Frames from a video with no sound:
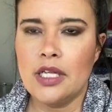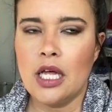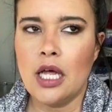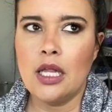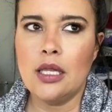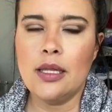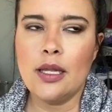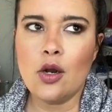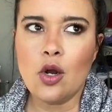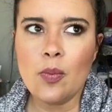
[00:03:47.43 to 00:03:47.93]

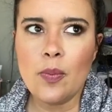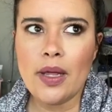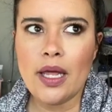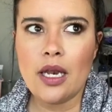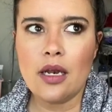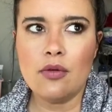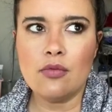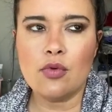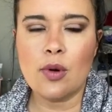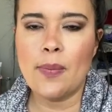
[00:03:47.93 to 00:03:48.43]
a little
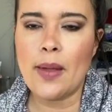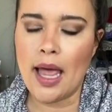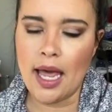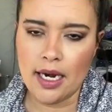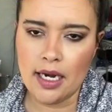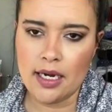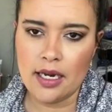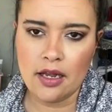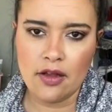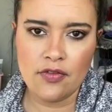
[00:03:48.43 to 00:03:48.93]
bit
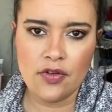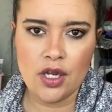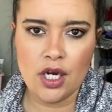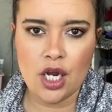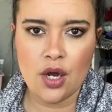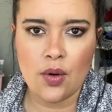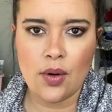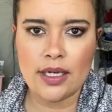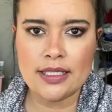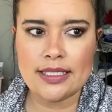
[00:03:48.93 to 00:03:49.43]
repetitive, you
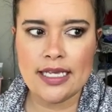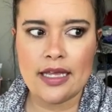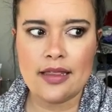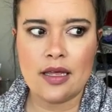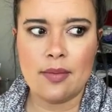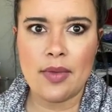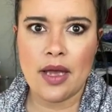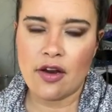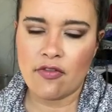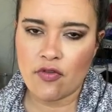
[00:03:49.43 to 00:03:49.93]
know, I say
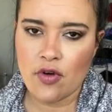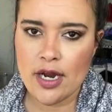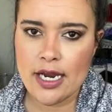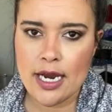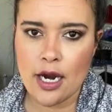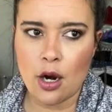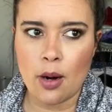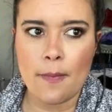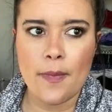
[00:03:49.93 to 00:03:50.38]
them every year,